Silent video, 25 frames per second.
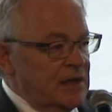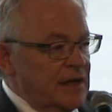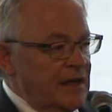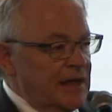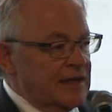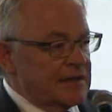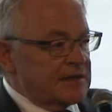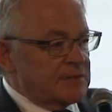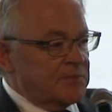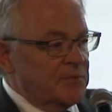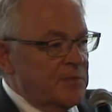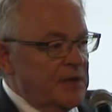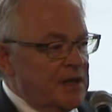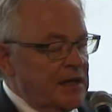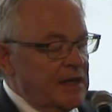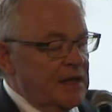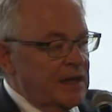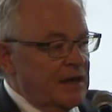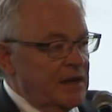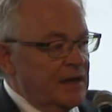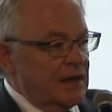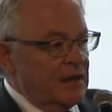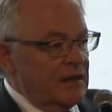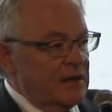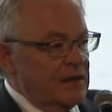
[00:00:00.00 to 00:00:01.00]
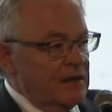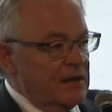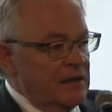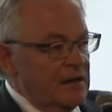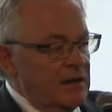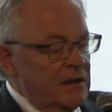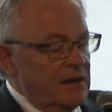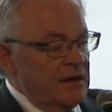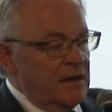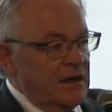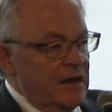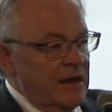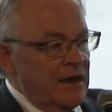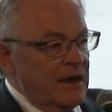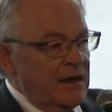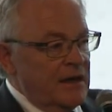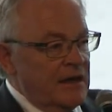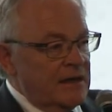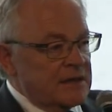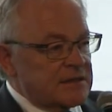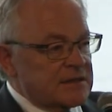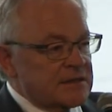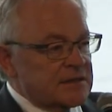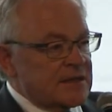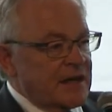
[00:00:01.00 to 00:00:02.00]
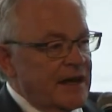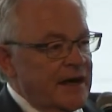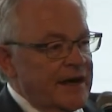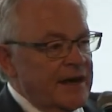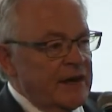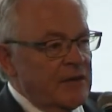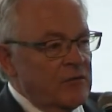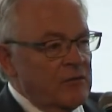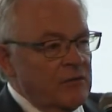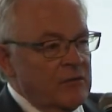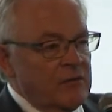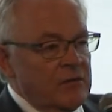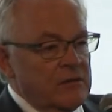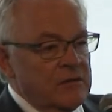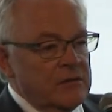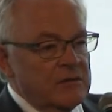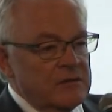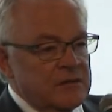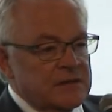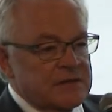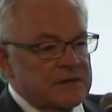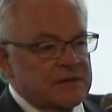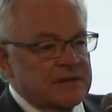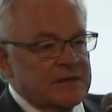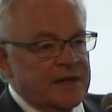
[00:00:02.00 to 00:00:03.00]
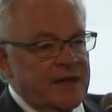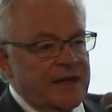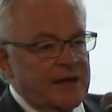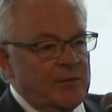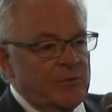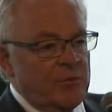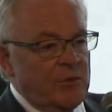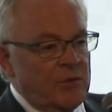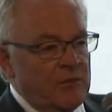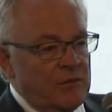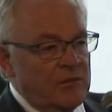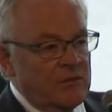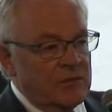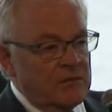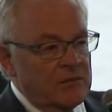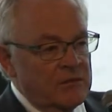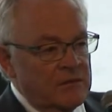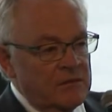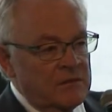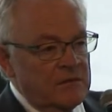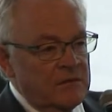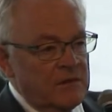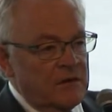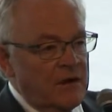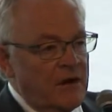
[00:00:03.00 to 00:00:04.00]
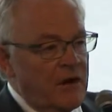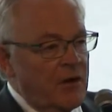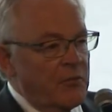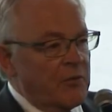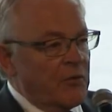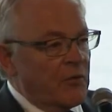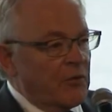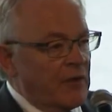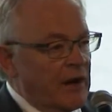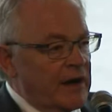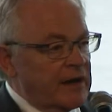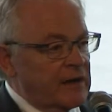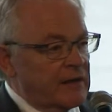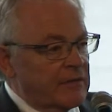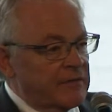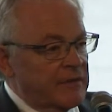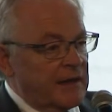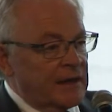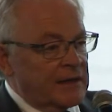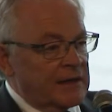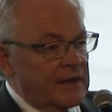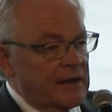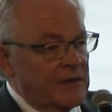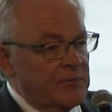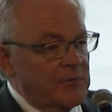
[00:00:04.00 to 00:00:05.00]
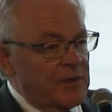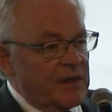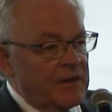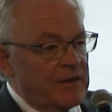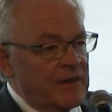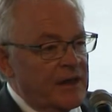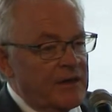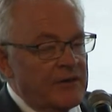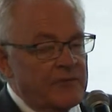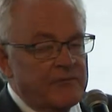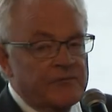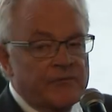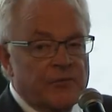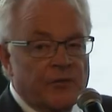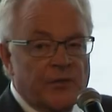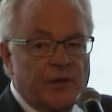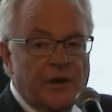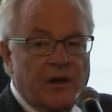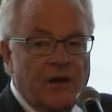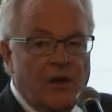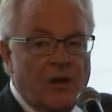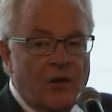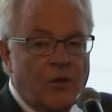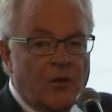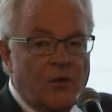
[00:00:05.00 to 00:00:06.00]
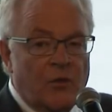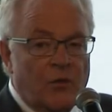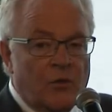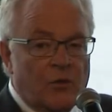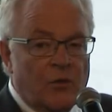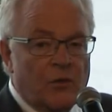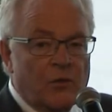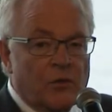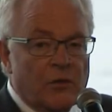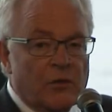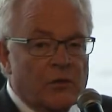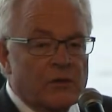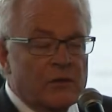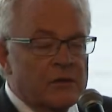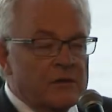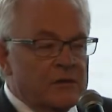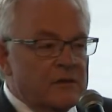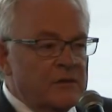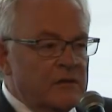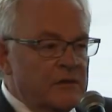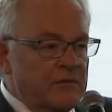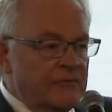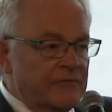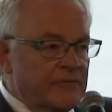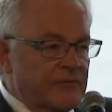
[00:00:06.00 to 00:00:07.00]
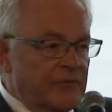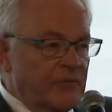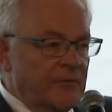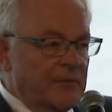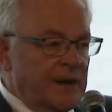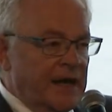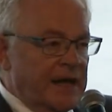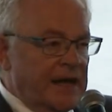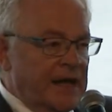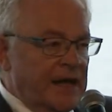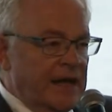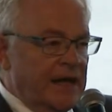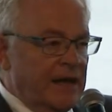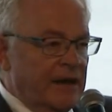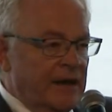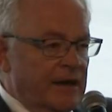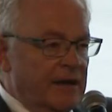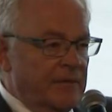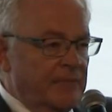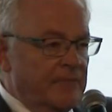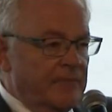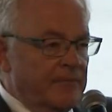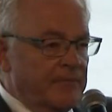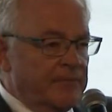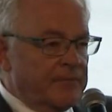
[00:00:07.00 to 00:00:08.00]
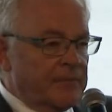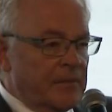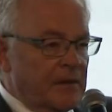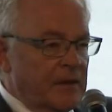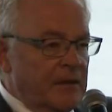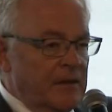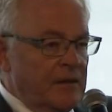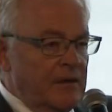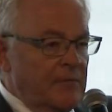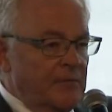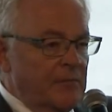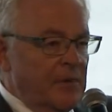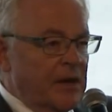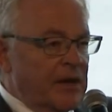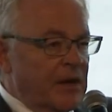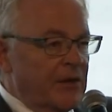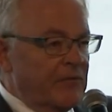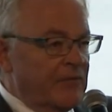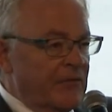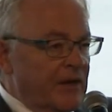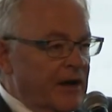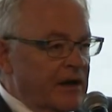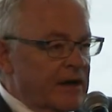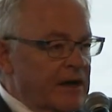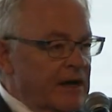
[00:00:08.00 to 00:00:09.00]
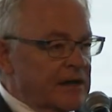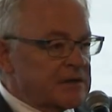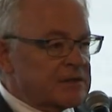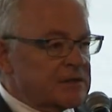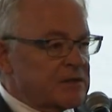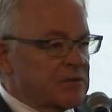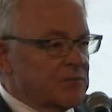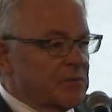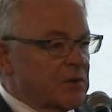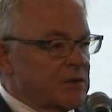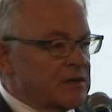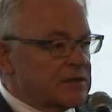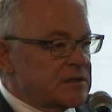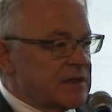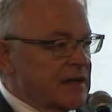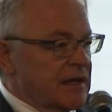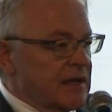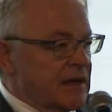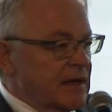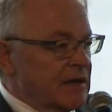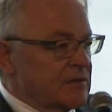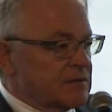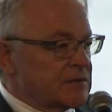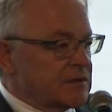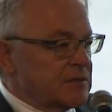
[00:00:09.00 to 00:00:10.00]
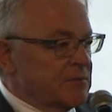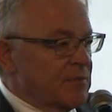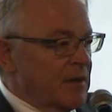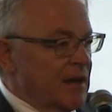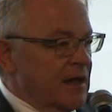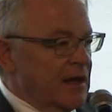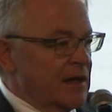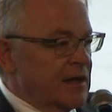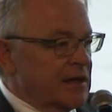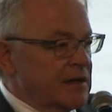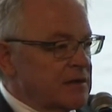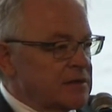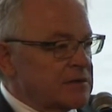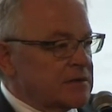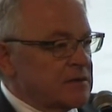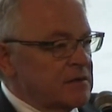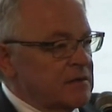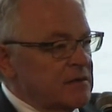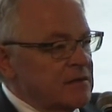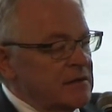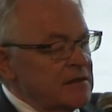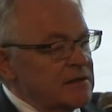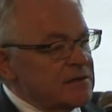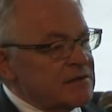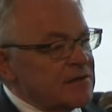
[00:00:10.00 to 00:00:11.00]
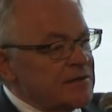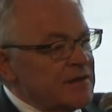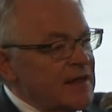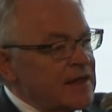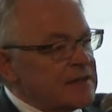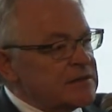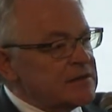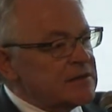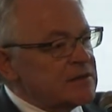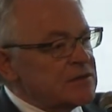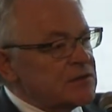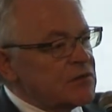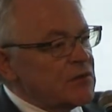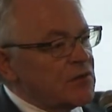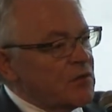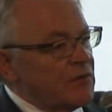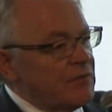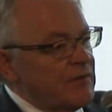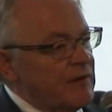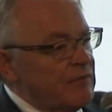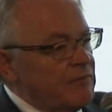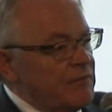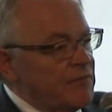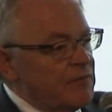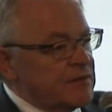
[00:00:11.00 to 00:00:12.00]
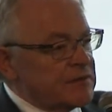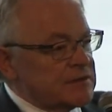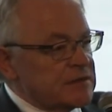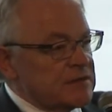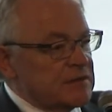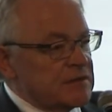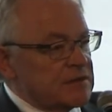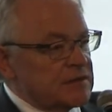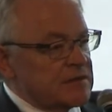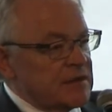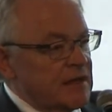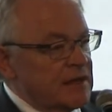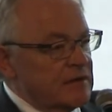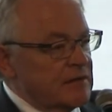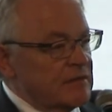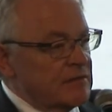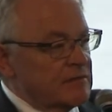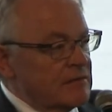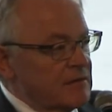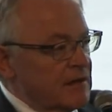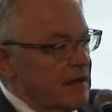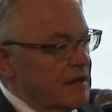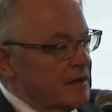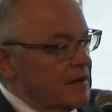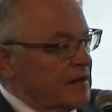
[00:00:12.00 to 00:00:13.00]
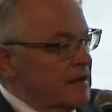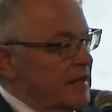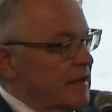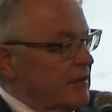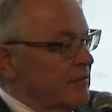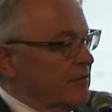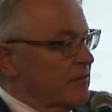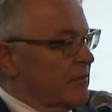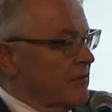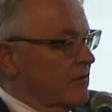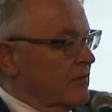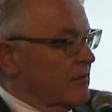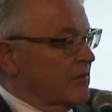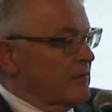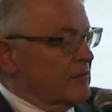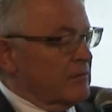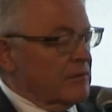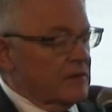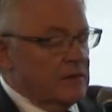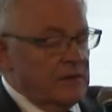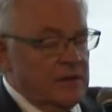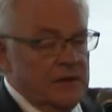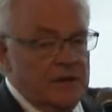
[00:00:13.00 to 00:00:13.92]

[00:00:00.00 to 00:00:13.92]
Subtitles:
as being a scale, stable operator that can be there for the long haul for many of our customers and our suppliers. So that's the sort of emphasis, and Keith and